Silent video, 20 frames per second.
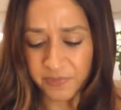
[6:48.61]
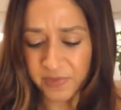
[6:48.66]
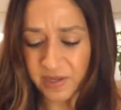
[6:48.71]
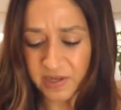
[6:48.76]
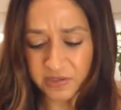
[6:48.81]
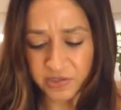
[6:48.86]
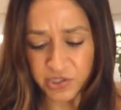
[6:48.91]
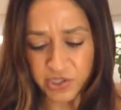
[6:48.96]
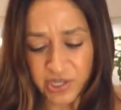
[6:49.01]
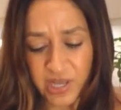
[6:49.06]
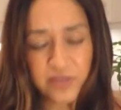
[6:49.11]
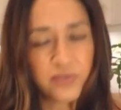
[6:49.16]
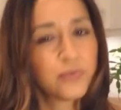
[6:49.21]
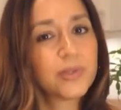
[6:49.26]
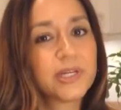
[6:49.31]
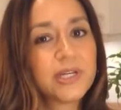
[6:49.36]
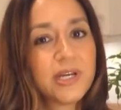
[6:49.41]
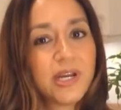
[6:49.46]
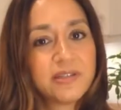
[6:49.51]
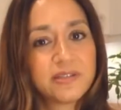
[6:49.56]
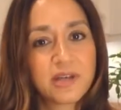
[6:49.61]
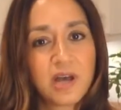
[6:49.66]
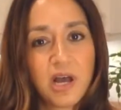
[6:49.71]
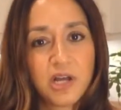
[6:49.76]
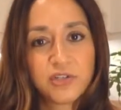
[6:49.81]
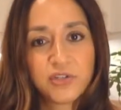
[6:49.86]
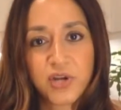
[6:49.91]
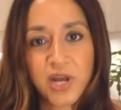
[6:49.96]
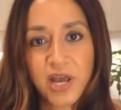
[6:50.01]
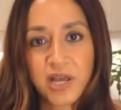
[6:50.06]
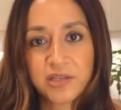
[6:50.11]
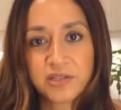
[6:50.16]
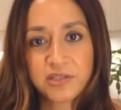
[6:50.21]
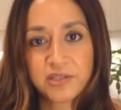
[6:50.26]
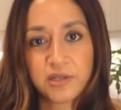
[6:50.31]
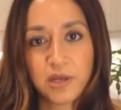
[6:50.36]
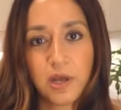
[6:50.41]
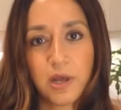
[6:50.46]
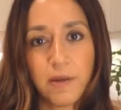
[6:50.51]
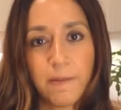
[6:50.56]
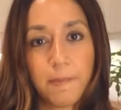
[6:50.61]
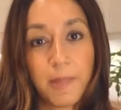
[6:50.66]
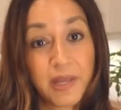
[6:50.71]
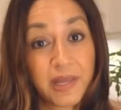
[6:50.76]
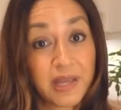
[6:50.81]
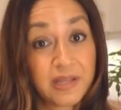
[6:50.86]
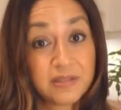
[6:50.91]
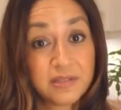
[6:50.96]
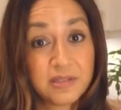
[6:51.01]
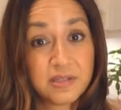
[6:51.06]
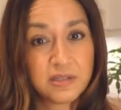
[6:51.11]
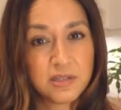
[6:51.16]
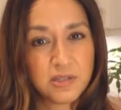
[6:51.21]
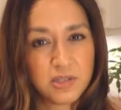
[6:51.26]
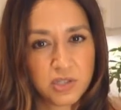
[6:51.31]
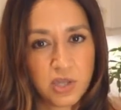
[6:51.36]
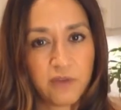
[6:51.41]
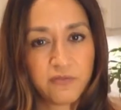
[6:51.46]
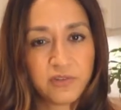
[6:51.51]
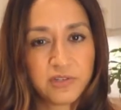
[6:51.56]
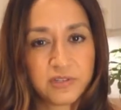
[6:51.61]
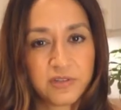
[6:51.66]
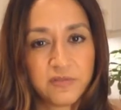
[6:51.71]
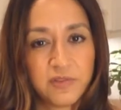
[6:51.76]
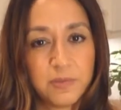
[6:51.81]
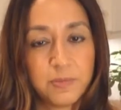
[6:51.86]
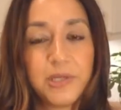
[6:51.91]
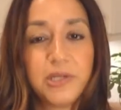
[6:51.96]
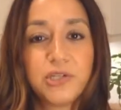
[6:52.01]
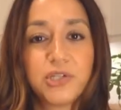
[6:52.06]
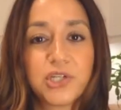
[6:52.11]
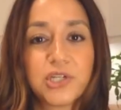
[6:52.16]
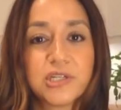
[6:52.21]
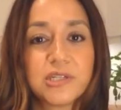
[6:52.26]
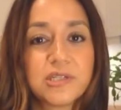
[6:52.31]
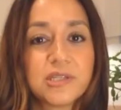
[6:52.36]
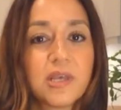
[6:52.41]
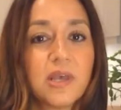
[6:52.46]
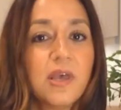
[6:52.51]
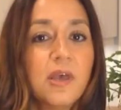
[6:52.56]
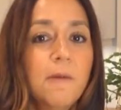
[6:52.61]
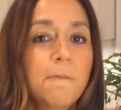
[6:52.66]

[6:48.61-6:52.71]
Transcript: it just has a really nice contrast um, against the softness of the peaches